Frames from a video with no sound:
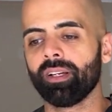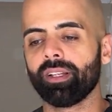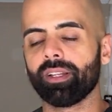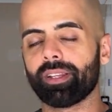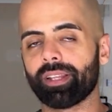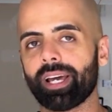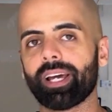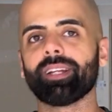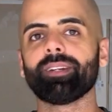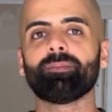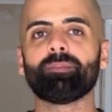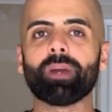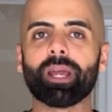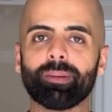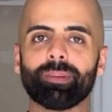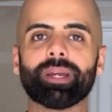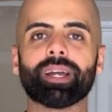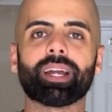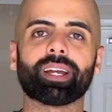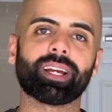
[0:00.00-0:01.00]
then
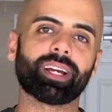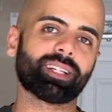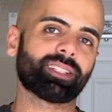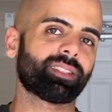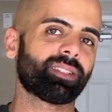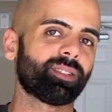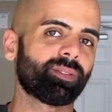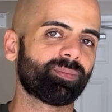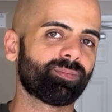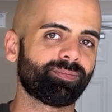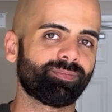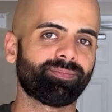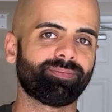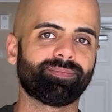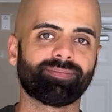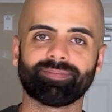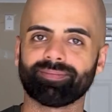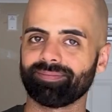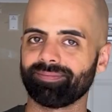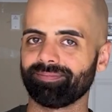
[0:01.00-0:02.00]
maybe, I guess.
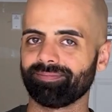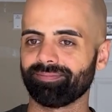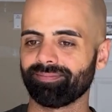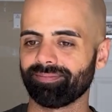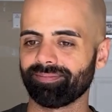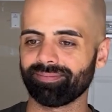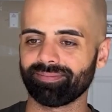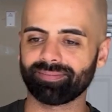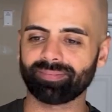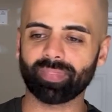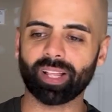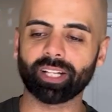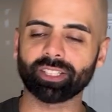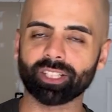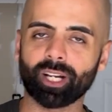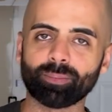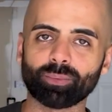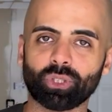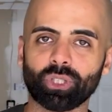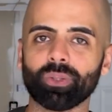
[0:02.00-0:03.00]
That's
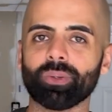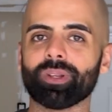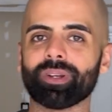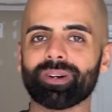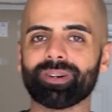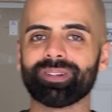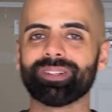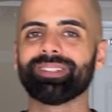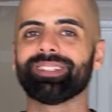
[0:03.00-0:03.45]
up to you though.